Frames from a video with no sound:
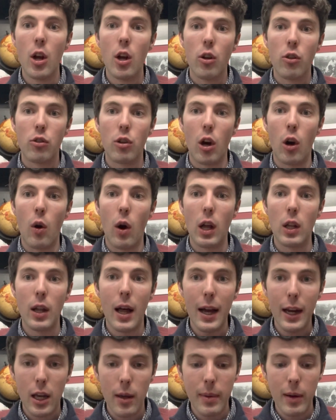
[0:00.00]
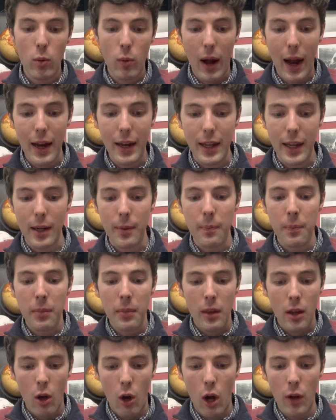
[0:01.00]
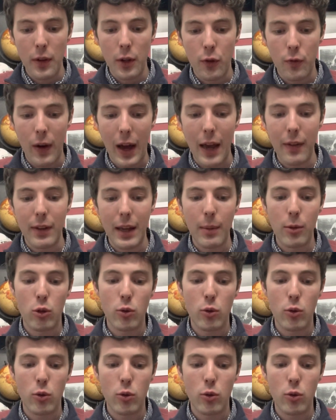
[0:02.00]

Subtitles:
So a lot could be riding on this five-game